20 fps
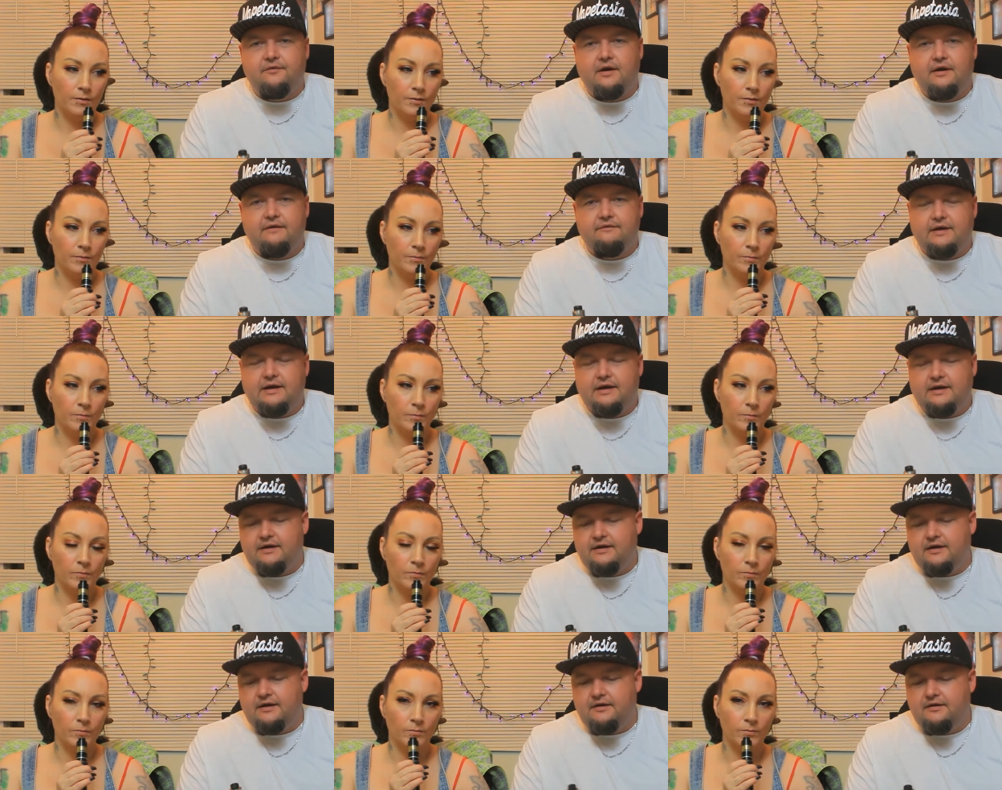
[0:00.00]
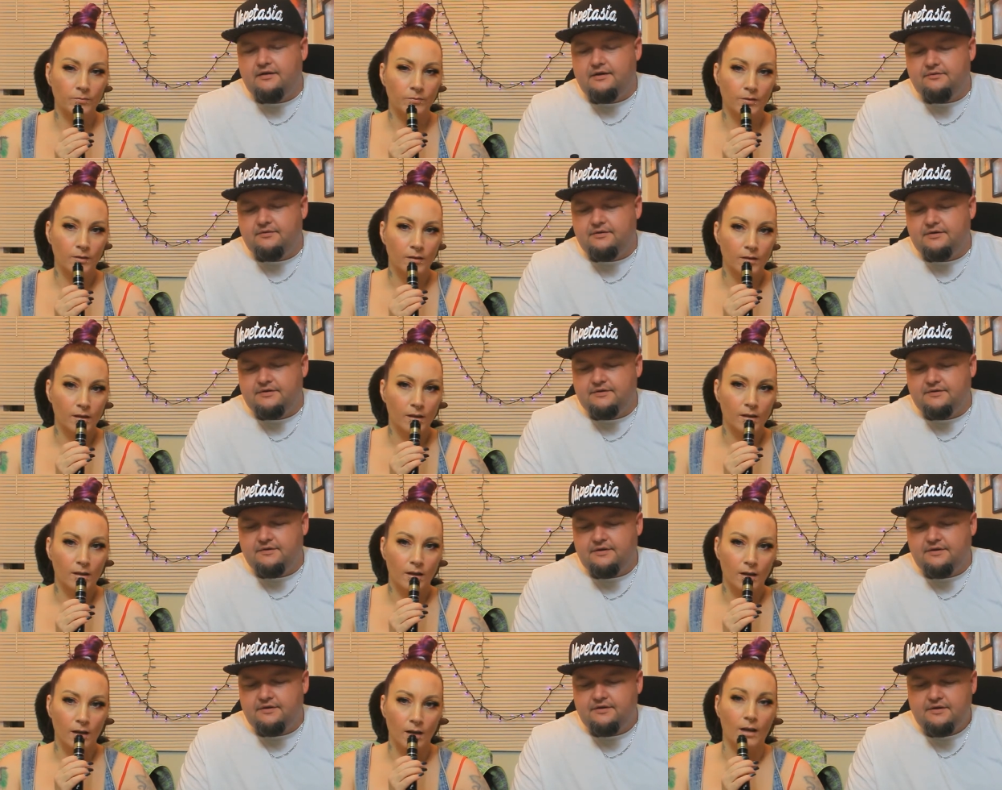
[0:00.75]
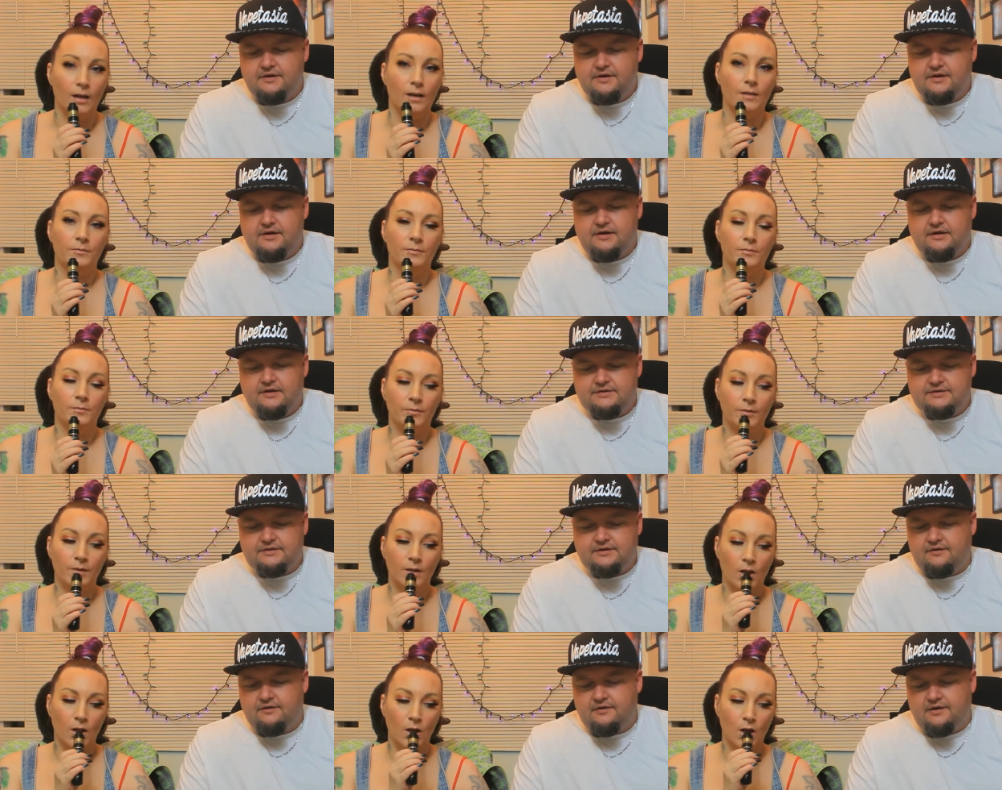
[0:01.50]
Speaker 1: I have to add any liquid to it. Yeah.
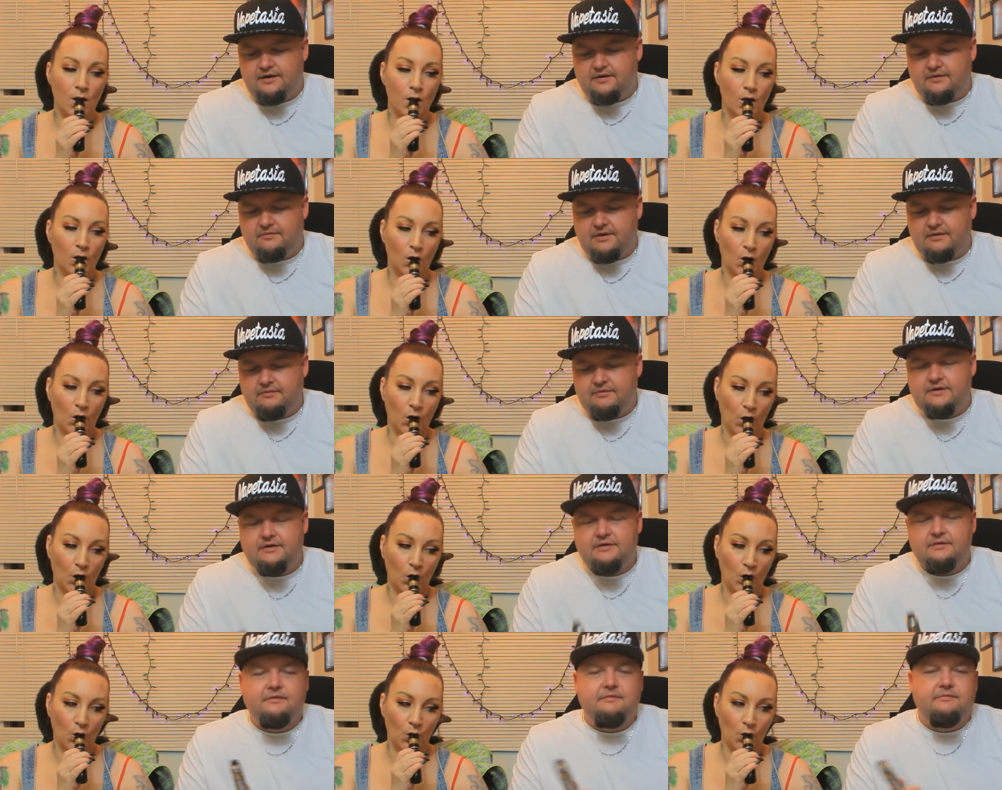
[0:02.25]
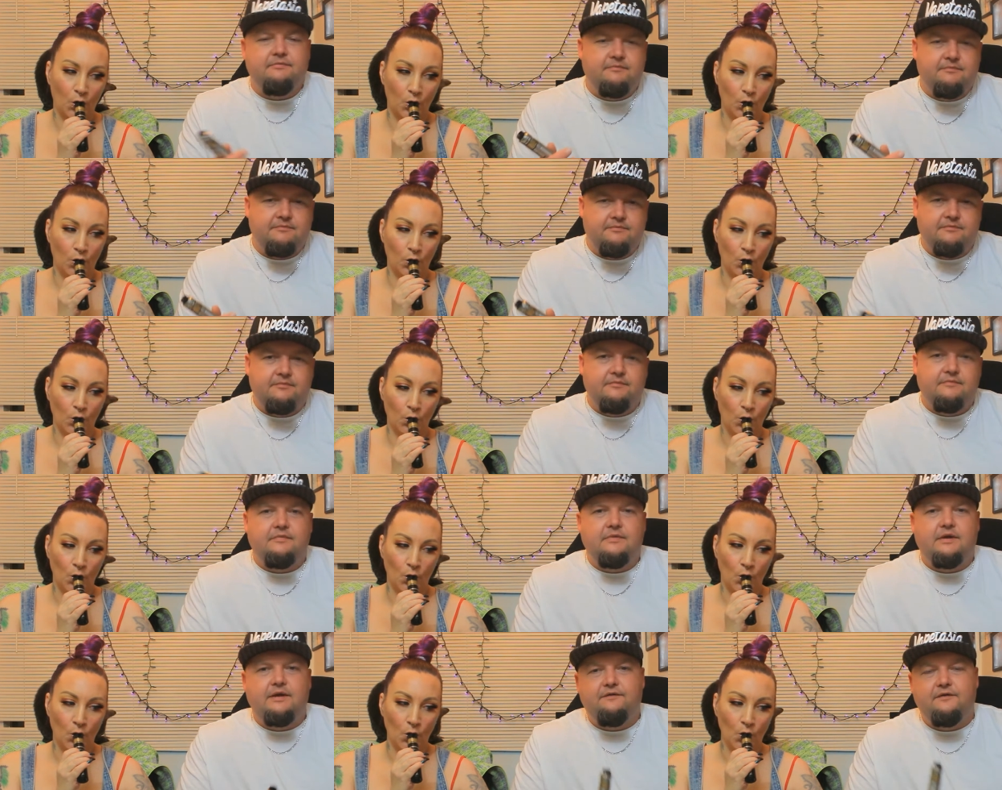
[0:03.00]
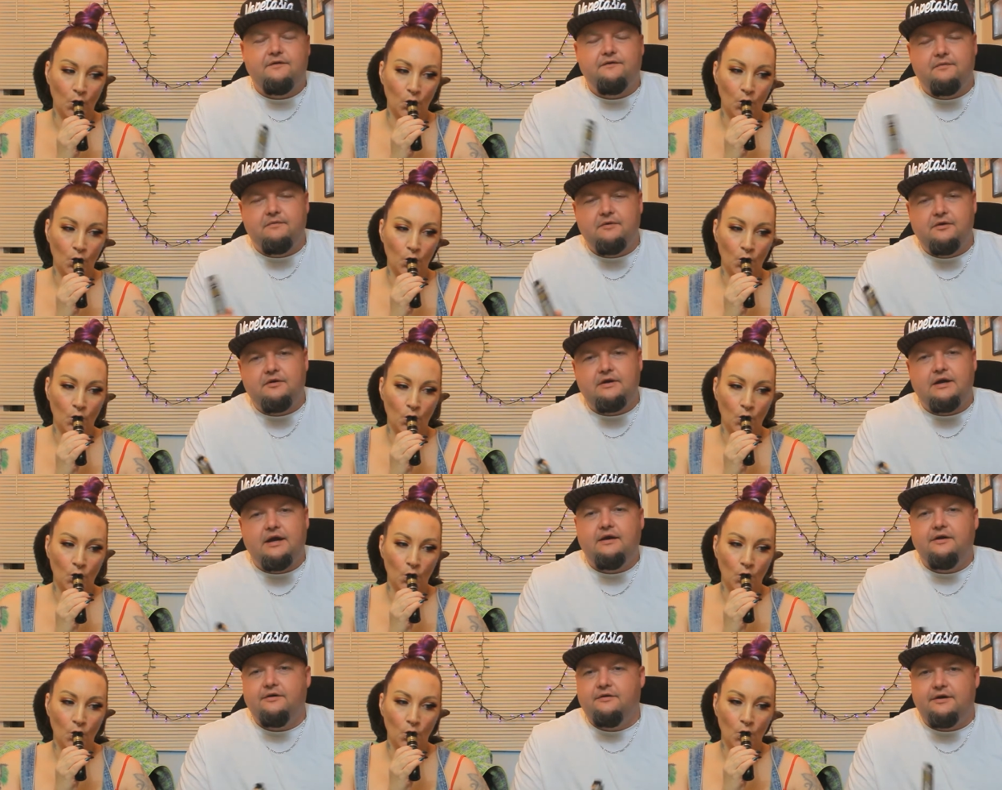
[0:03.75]
So, um, I mean, if you're from the UK,
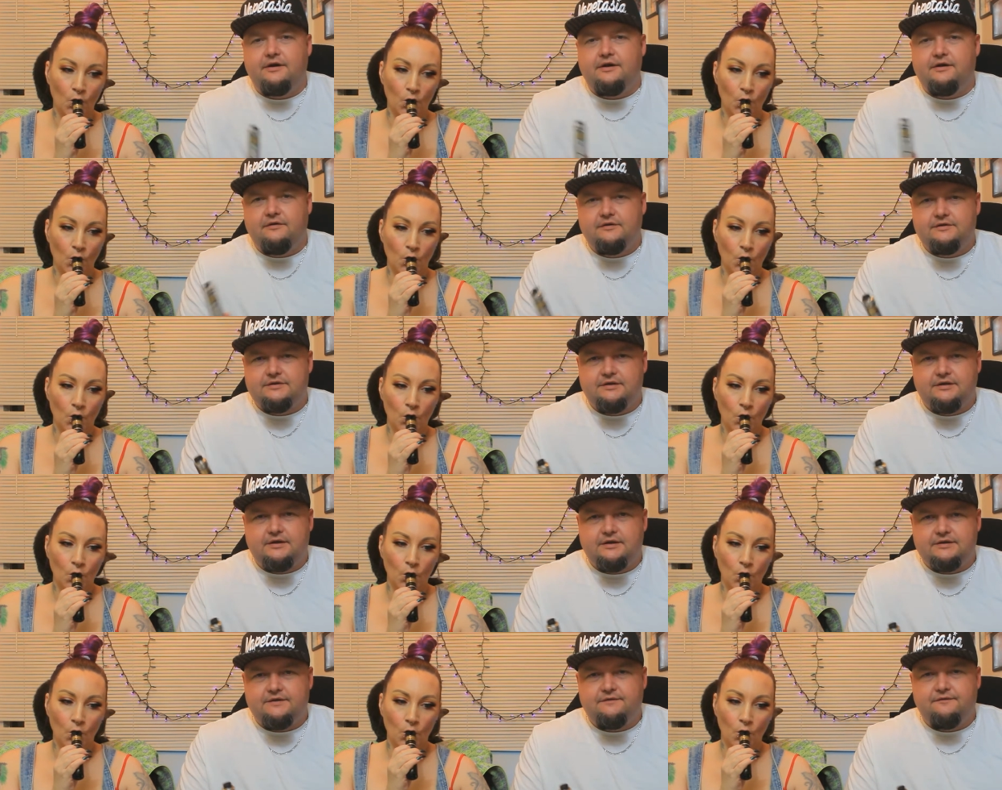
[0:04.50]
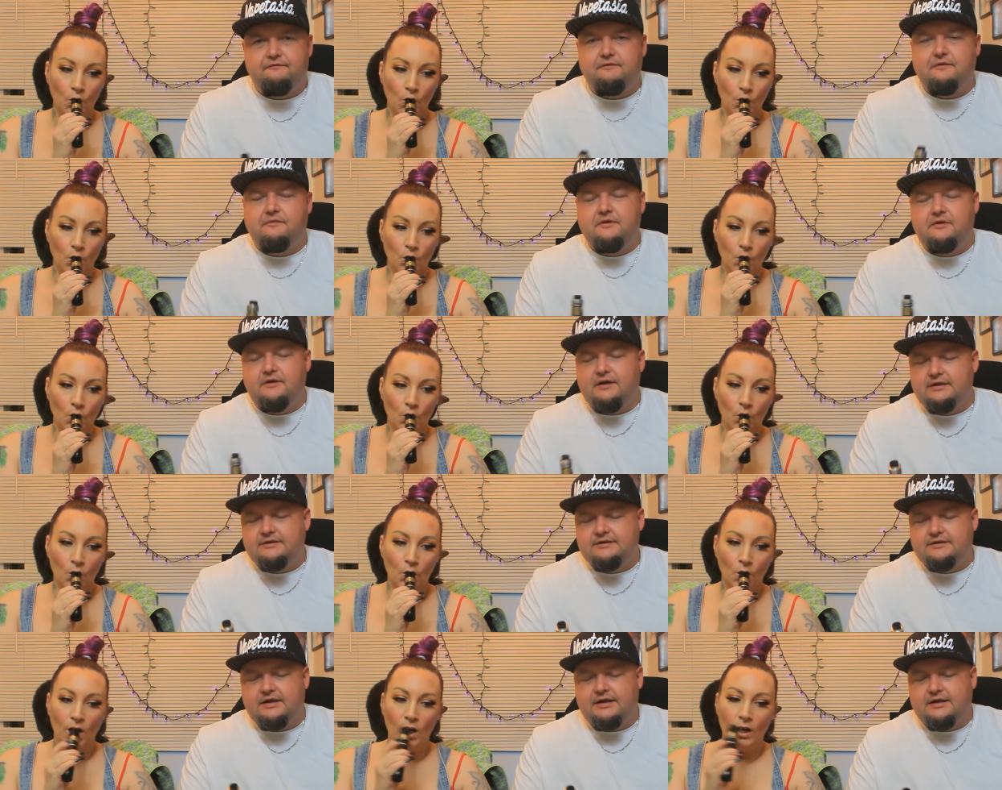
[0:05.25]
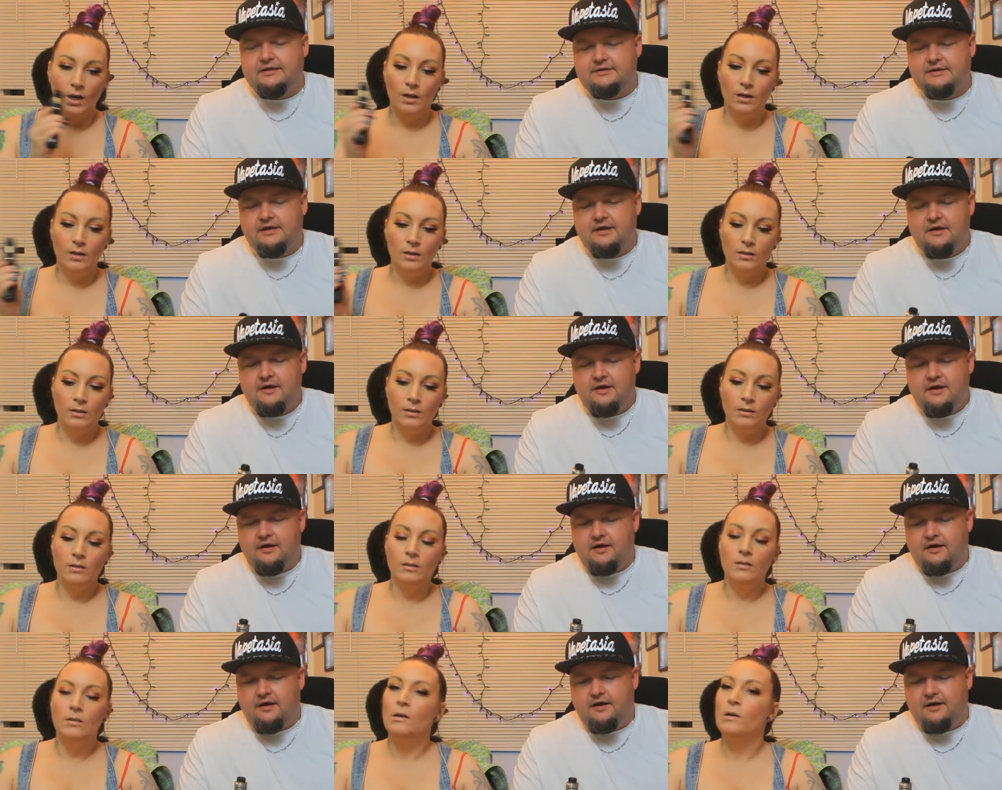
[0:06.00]
you're already used to this. If you're from the United States,
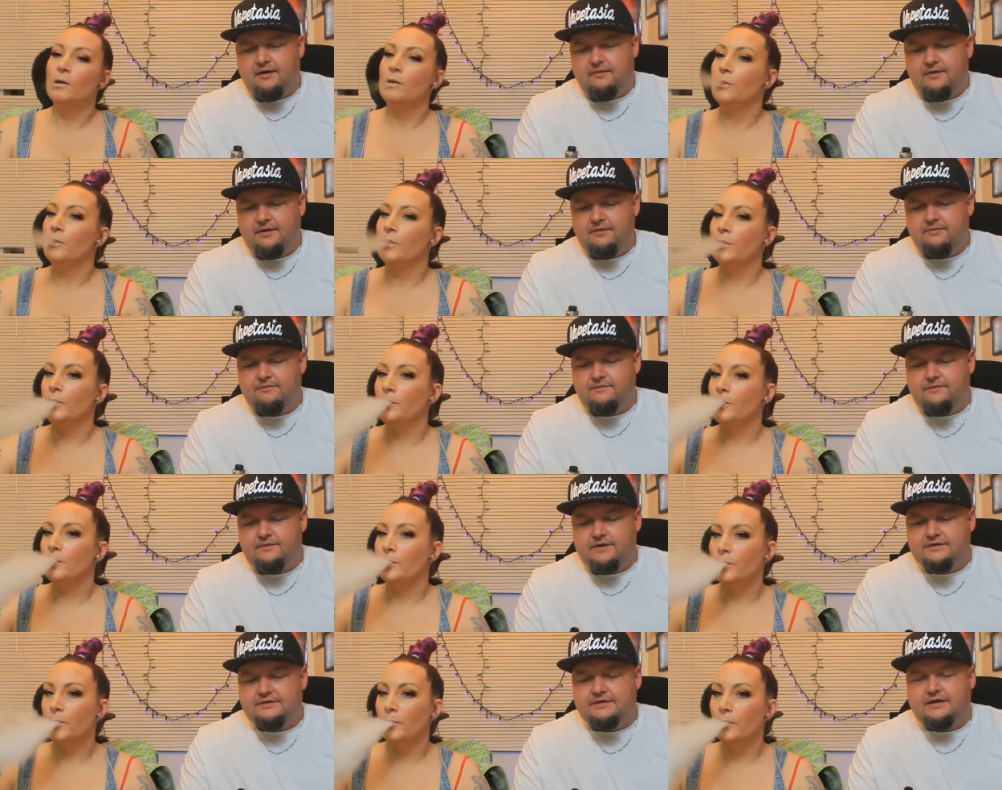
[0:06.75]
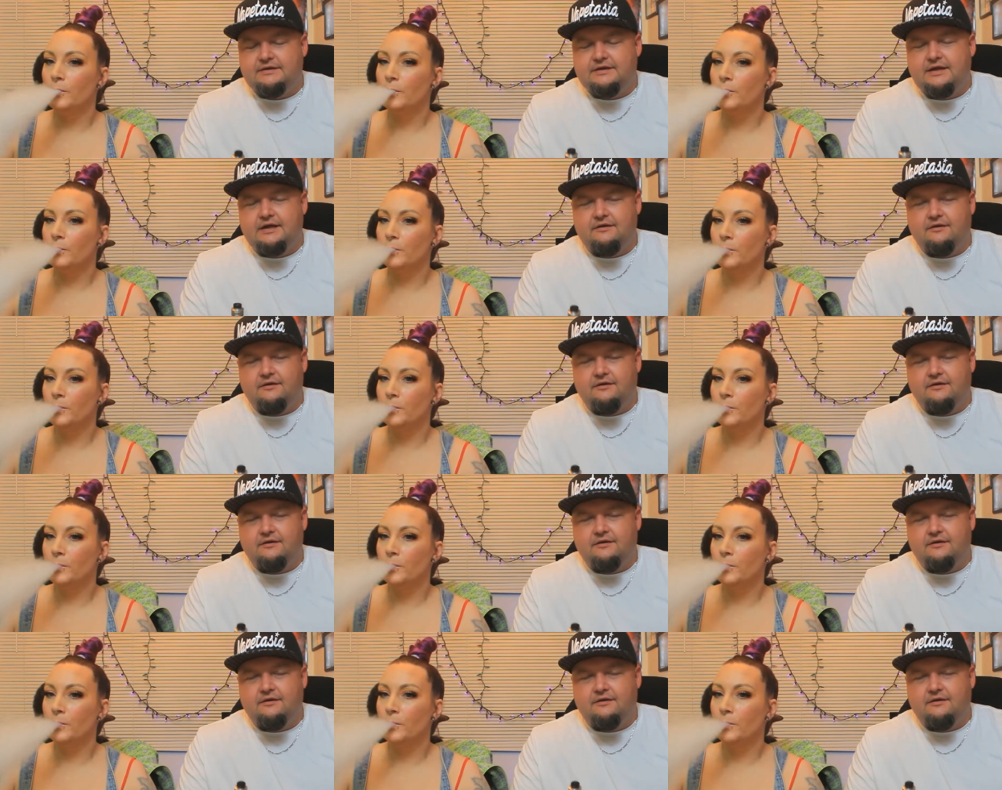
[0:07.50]
um, it does not take